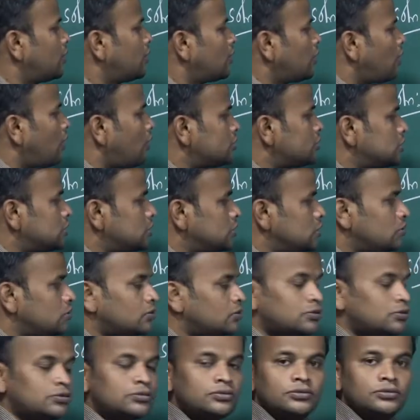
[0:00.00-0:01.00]
Cos
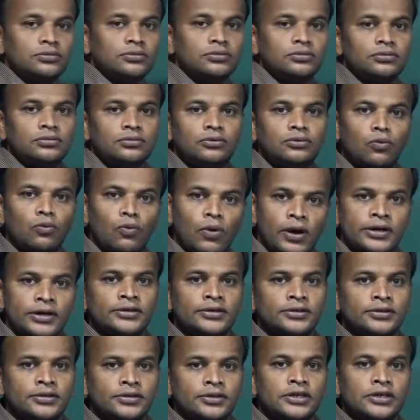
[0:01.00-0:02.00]
0, 1.
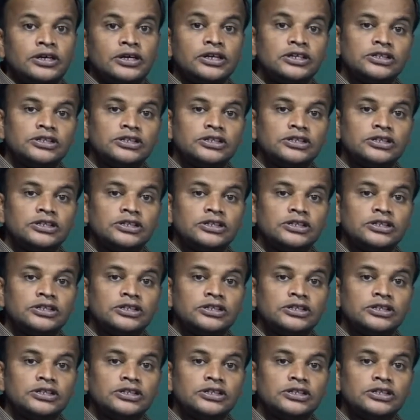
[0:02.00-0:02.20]
It